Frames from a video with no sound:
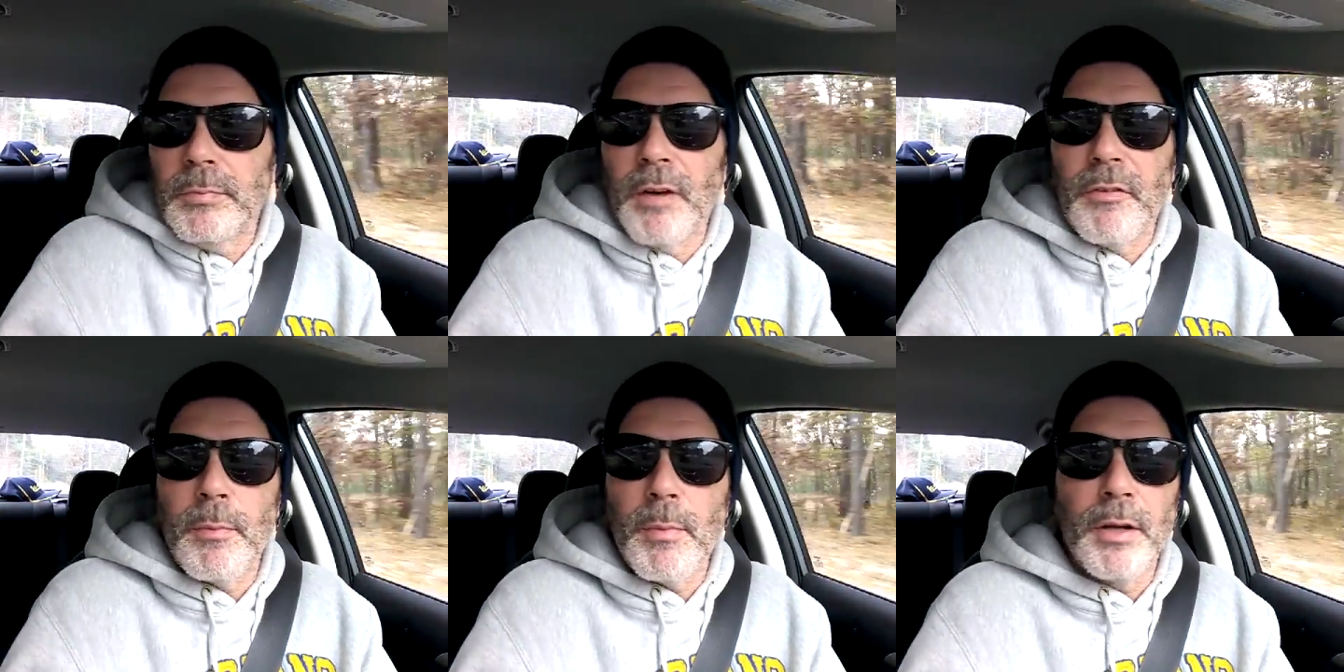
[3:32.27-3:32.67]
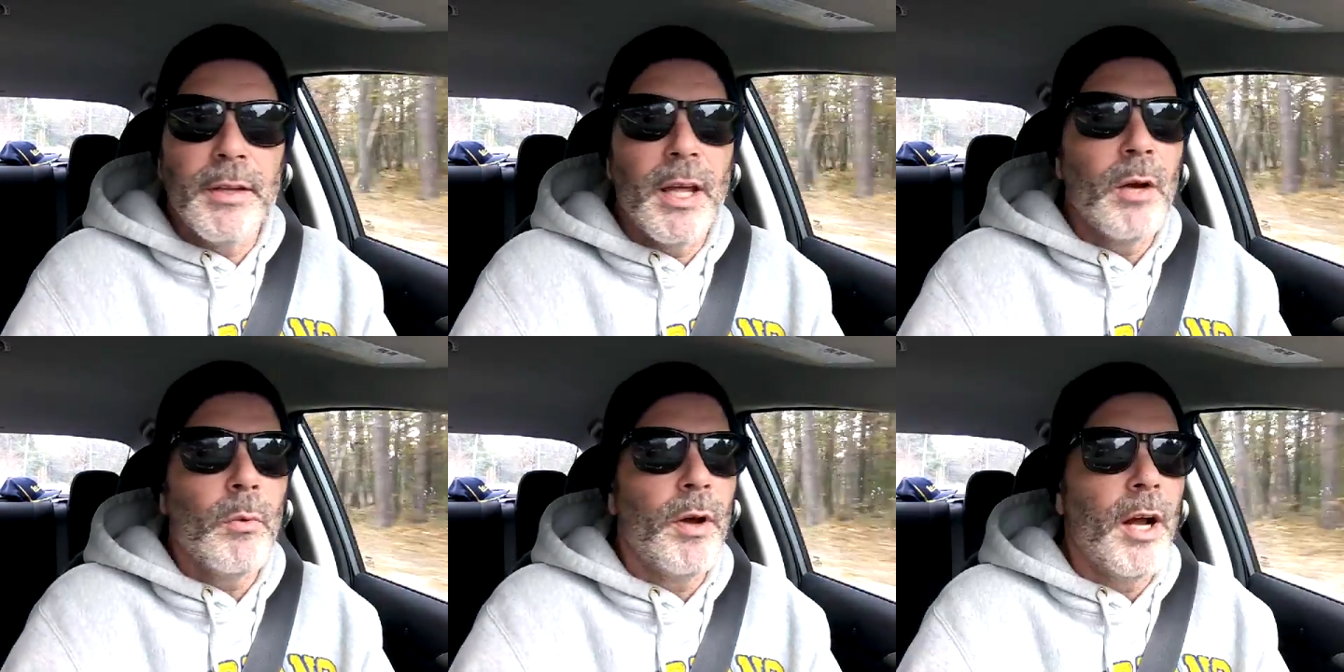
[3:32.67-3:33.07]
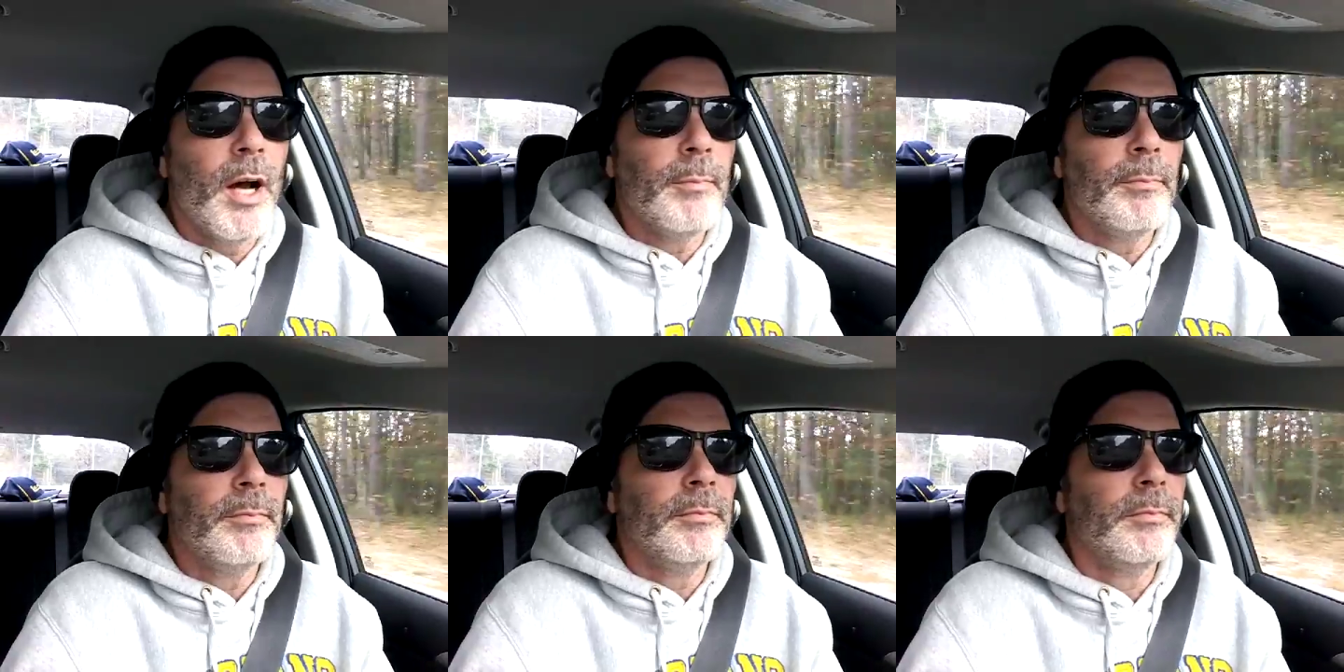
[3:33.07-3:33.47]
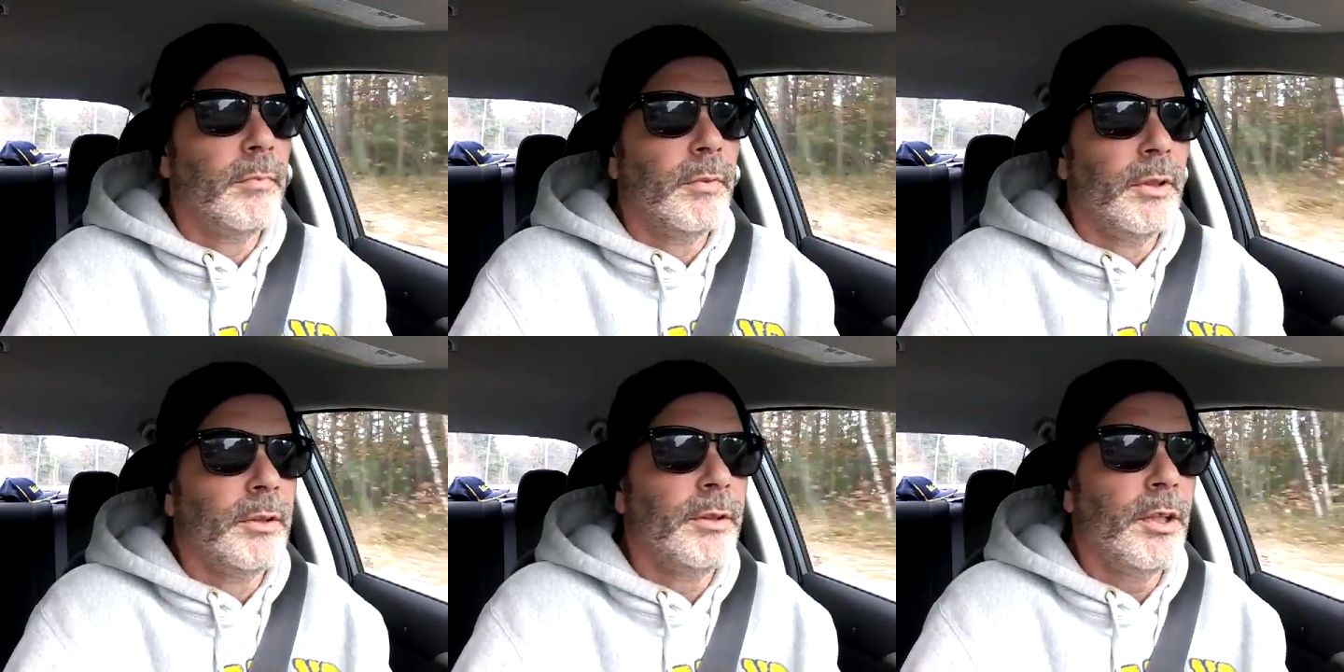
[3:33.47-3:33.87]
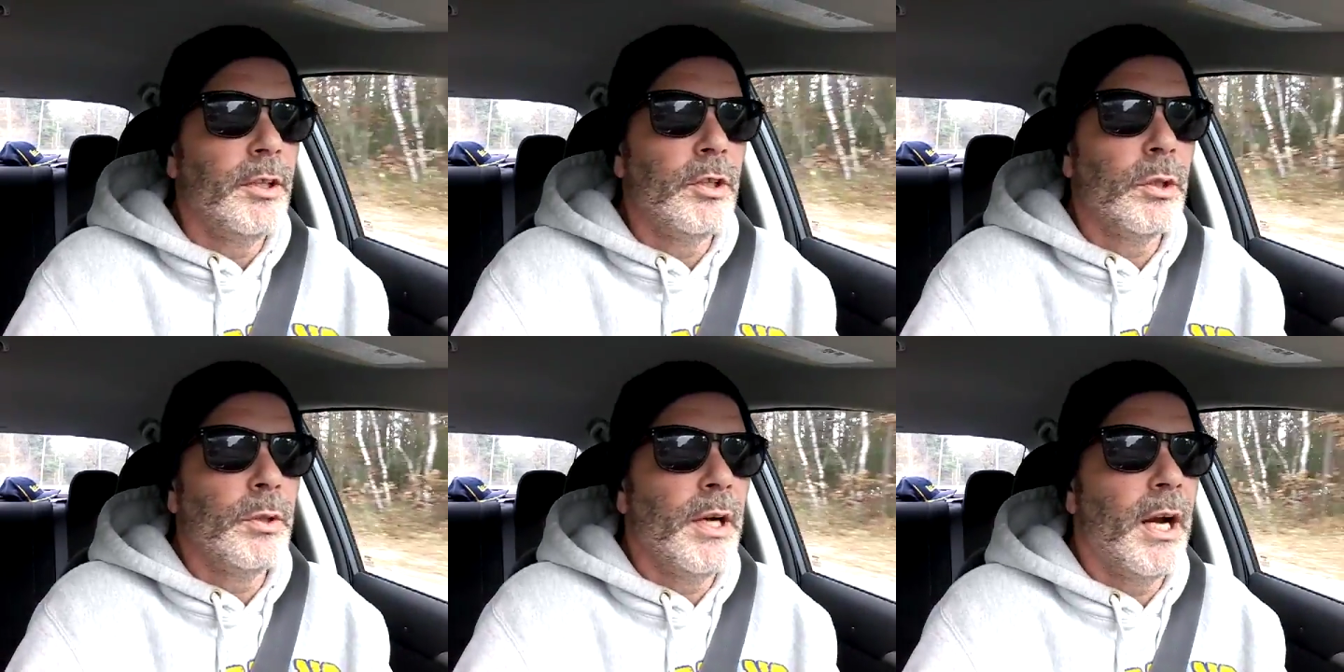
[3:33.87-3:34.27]
Every Monday it went up.
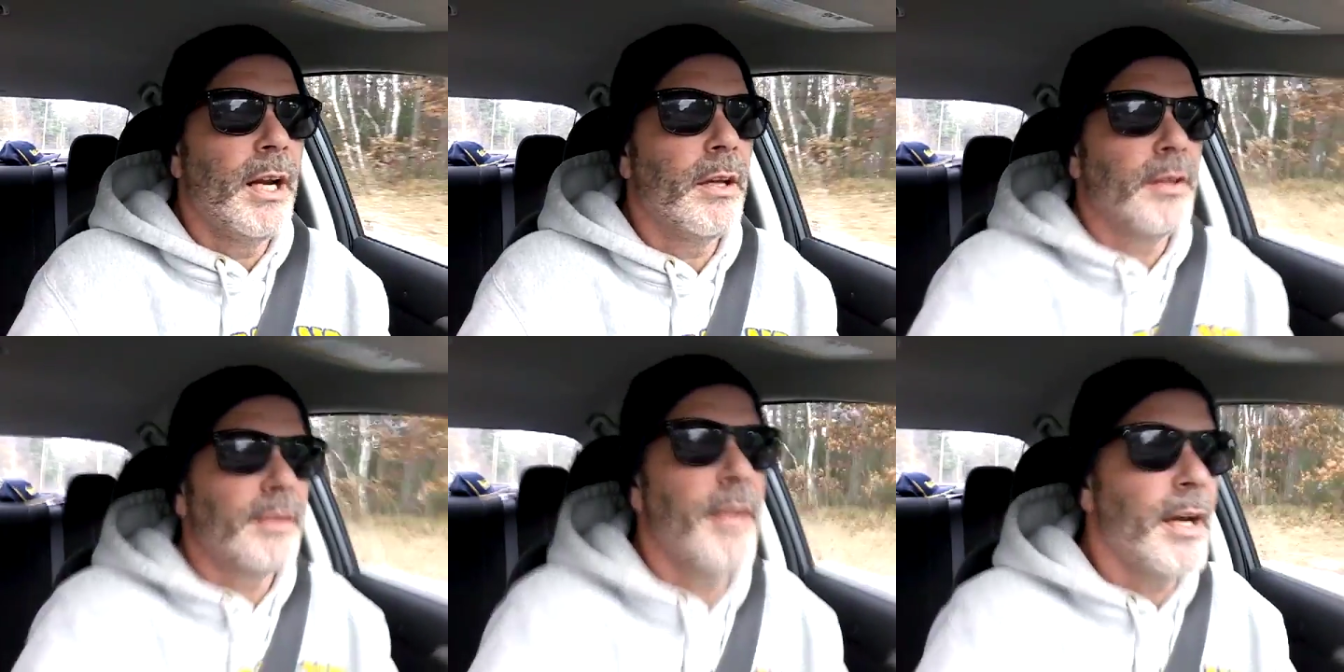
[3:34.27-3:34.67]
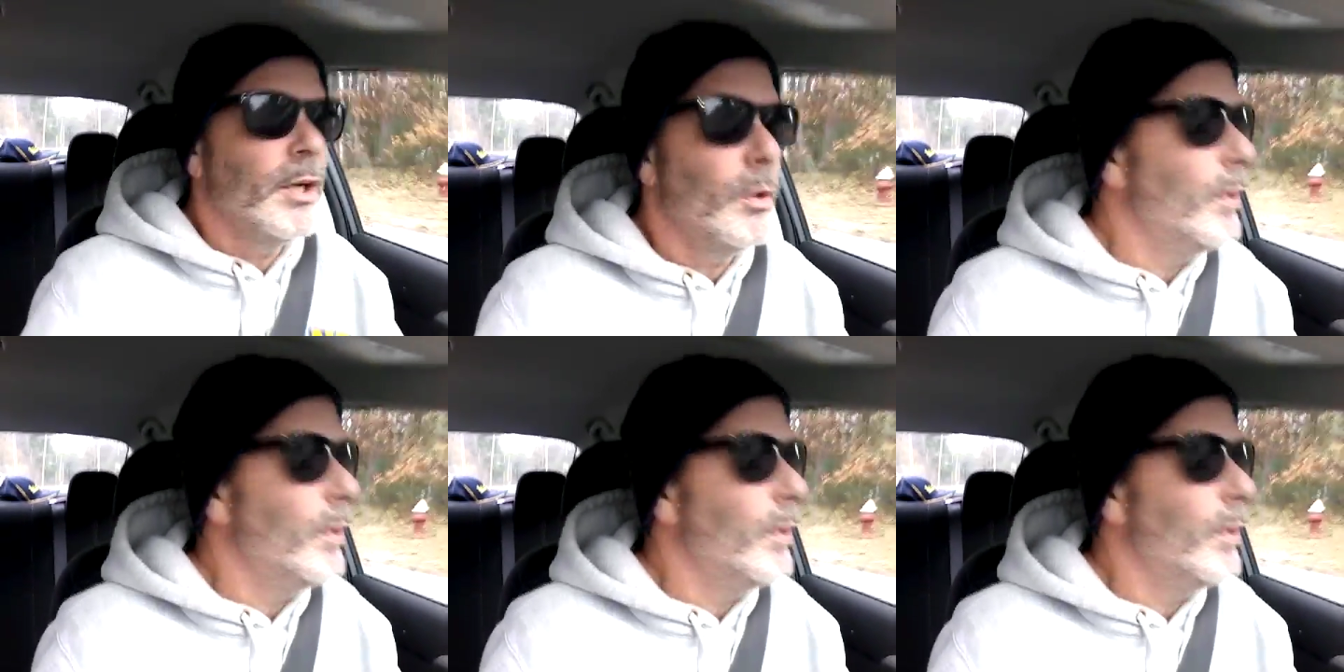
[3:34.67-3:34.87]
Didn't do it any other day of